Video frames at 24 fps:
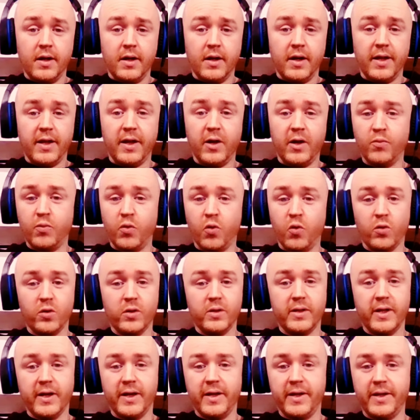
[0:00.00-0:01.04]
and how
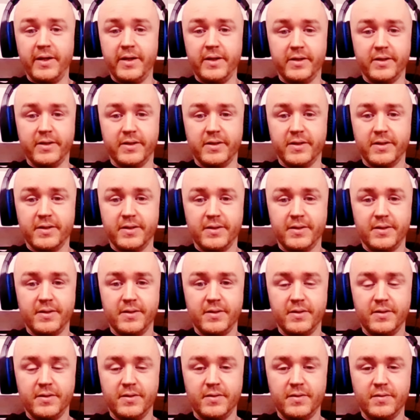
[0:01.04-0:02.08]
important that is.
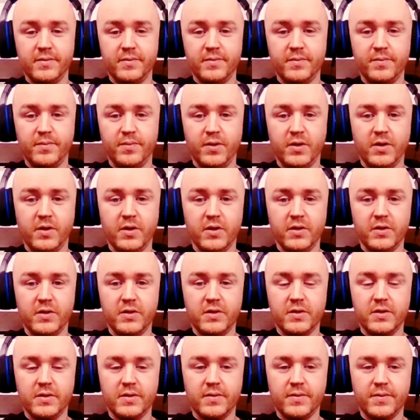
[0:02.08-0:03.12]

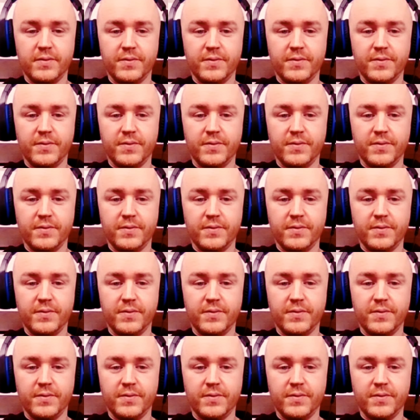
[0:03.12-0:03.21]
Because